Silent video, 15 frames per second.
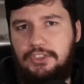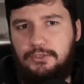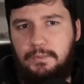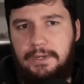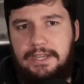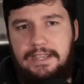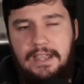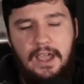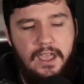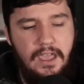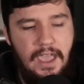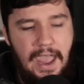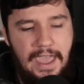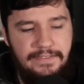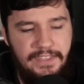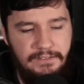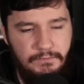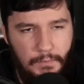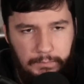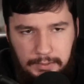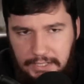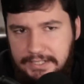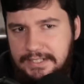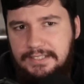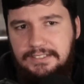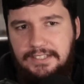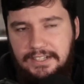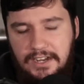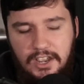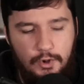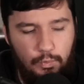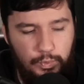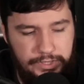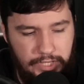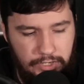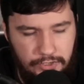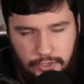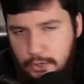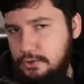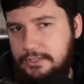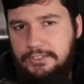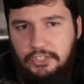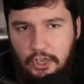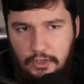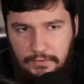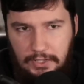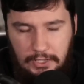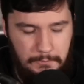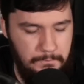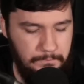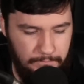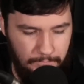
three and then replace it with a new server?